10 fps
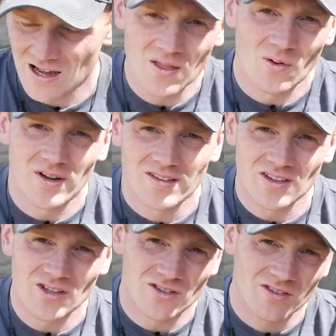Otherwise,
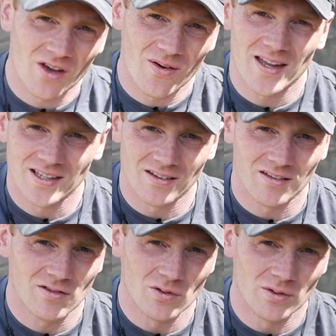you just go ahead and
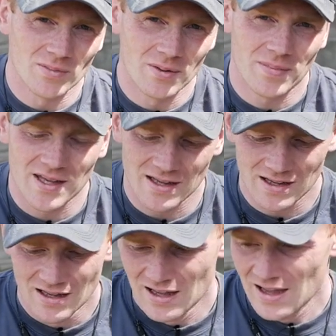install them up
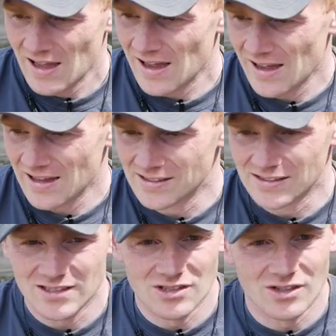here
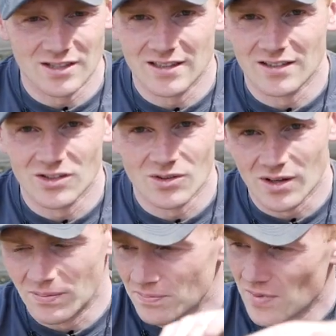and you could either
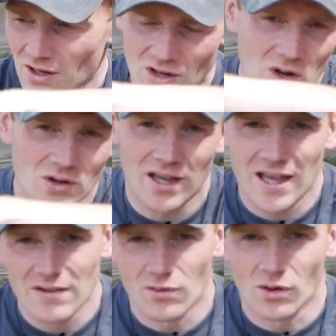do a
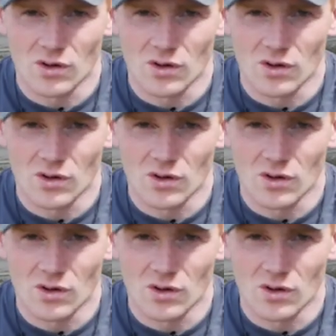concave or a